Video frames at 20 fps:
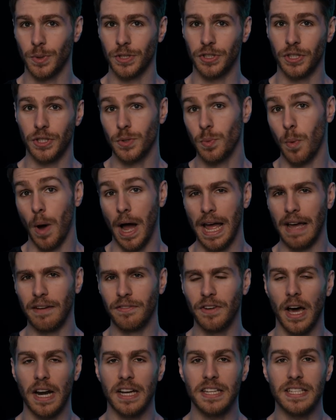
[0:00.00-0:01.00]
which is why I've
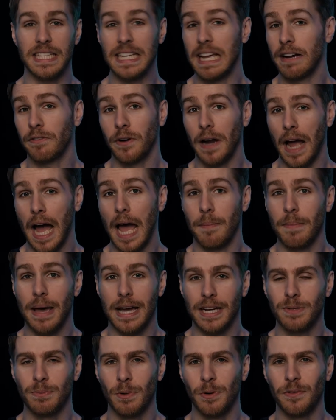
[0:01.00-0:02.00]
got to see every
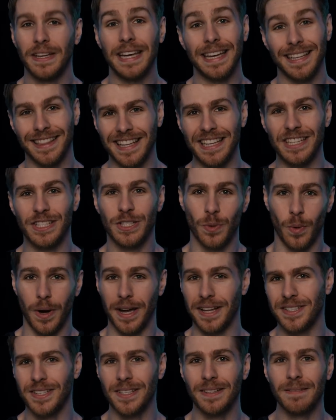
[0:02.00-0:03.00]
IMAX movie at least
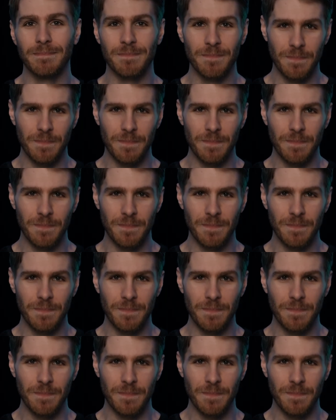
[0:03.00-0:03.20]
twice.